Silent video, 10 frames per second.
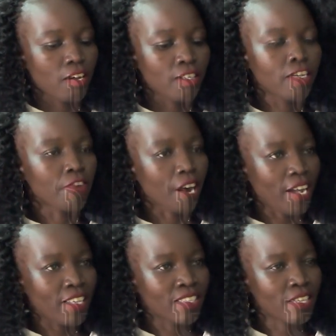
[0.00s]
and the
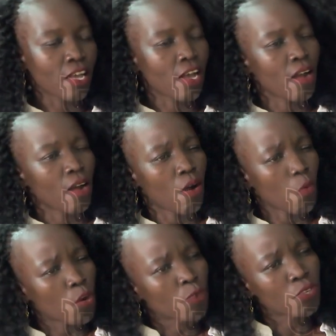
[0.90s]
rise?
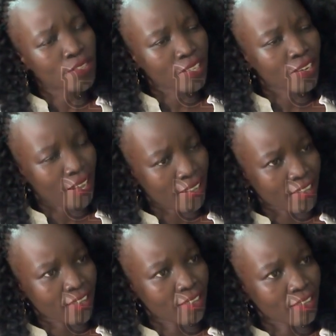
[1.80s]
I what was it like?